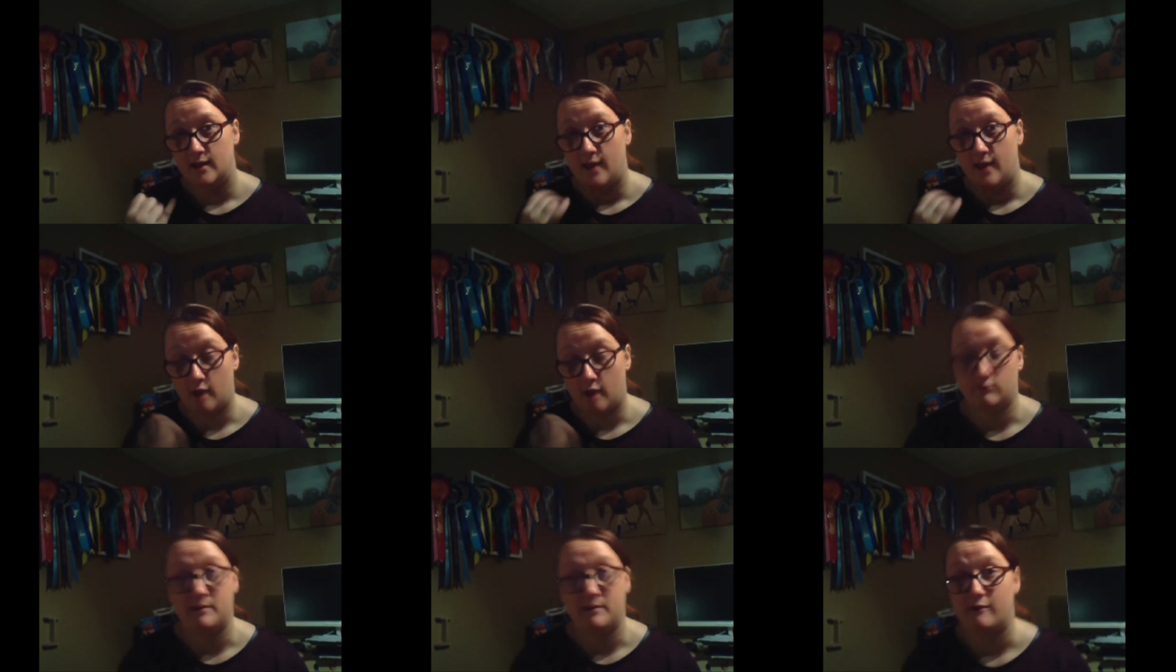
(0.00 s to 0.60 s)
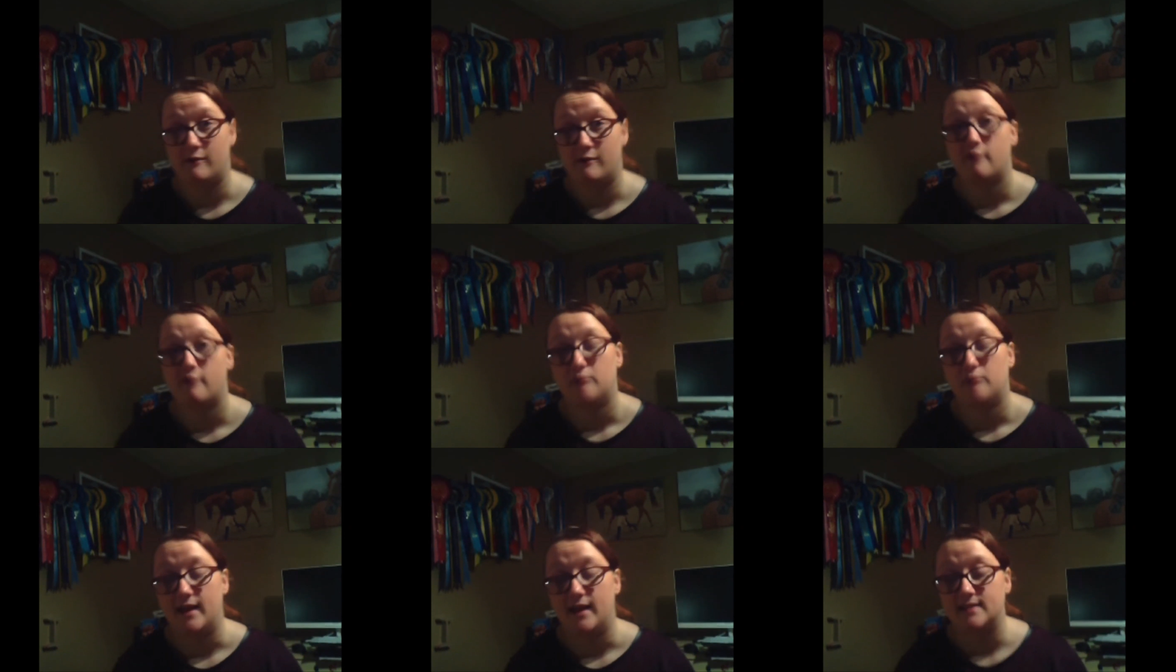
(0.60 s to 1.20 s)
I'd write about growth
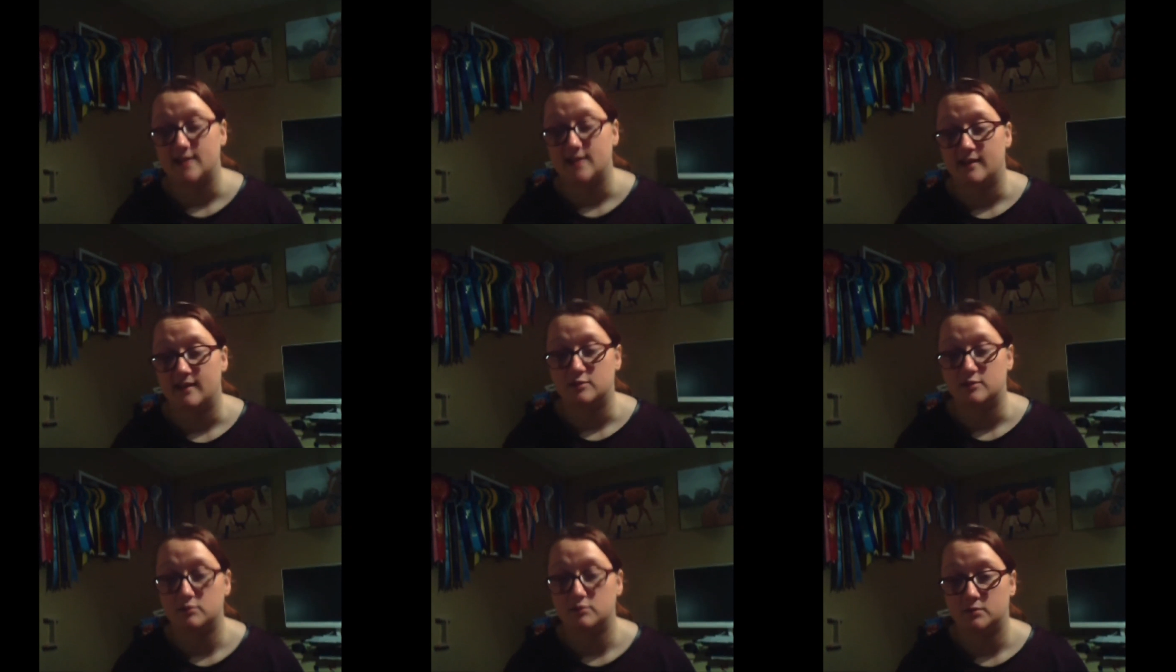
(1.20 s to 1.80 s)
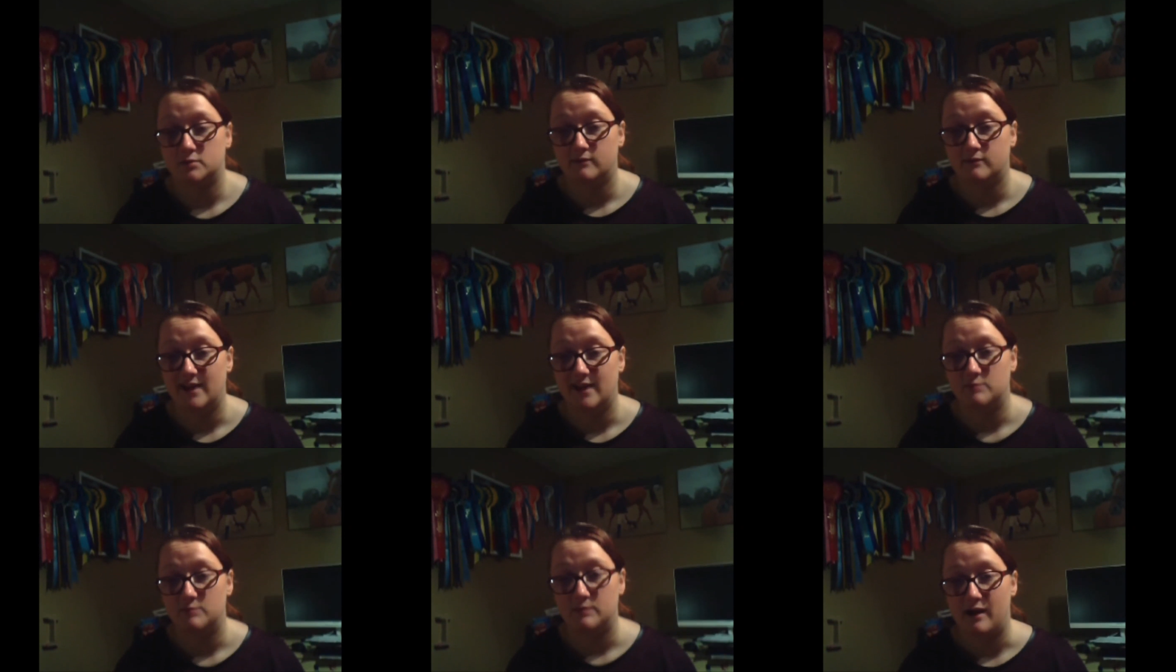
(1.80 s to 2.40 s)
plates. And it's all sort of
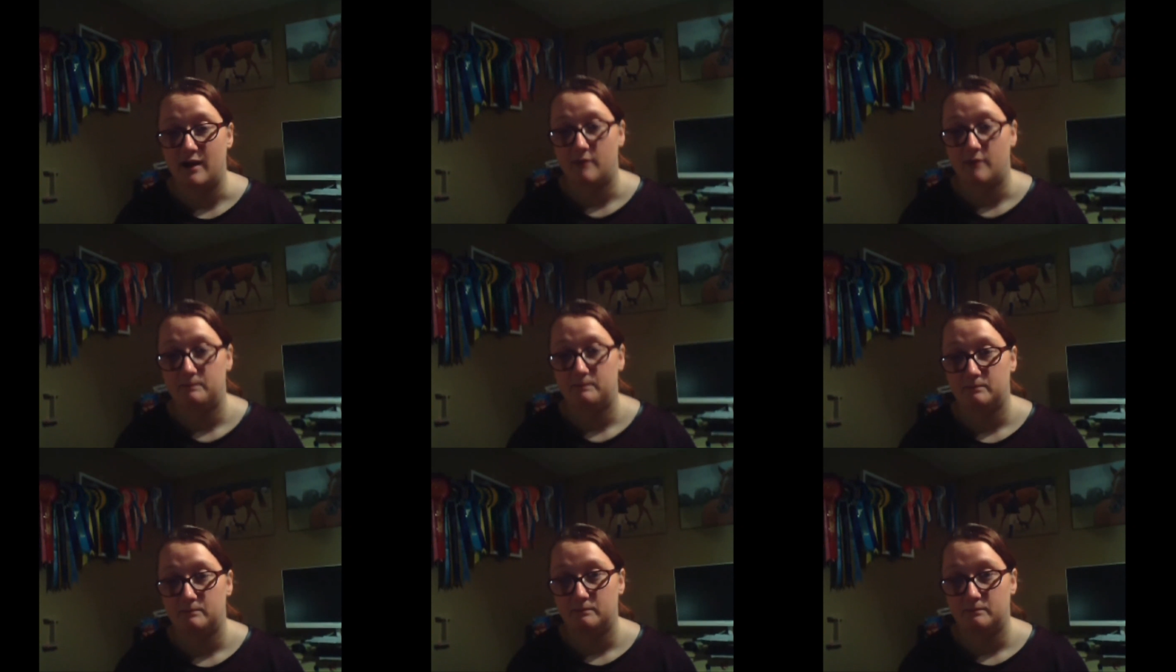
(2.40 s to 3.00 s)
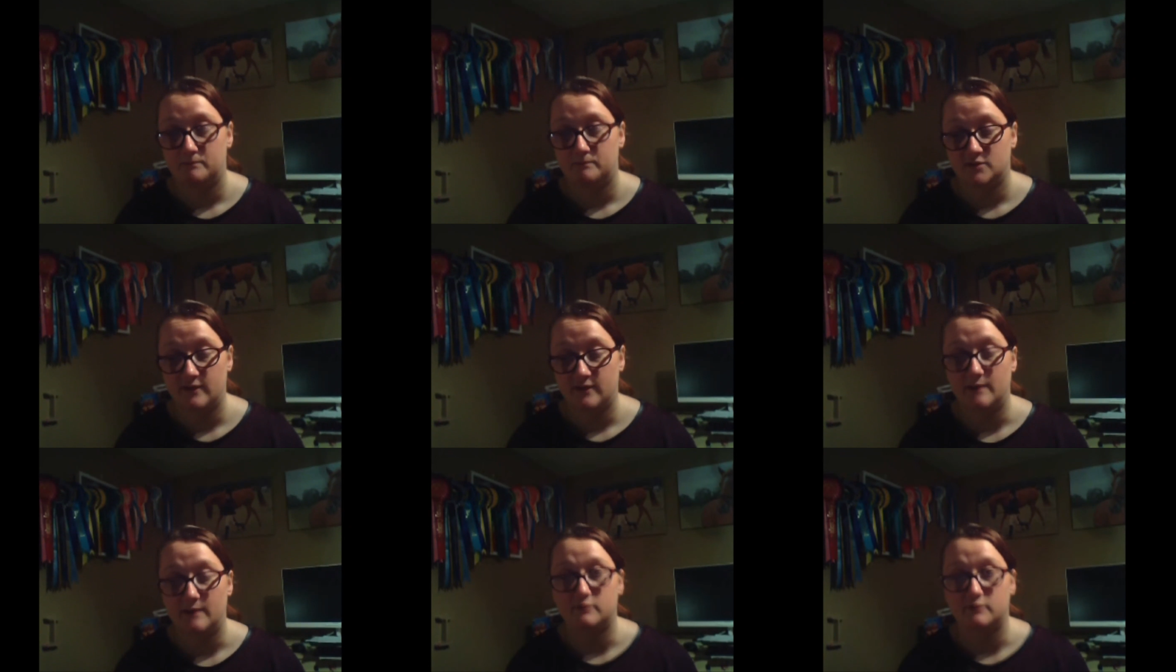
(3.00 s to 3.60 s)

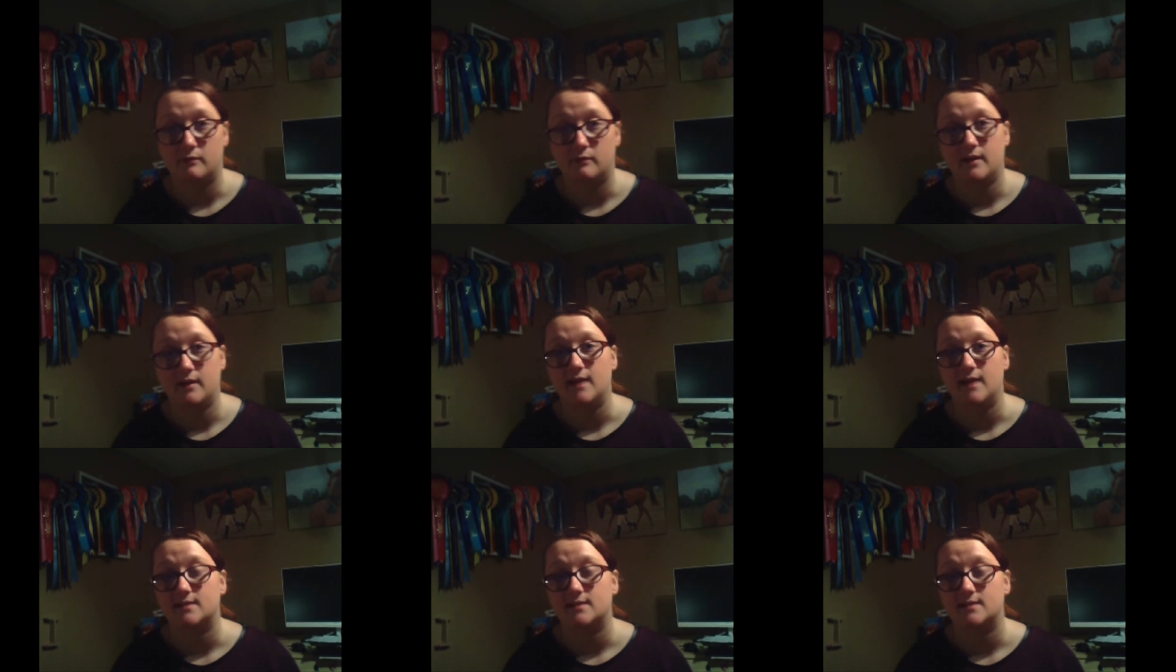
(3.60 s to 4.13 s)
developed from this,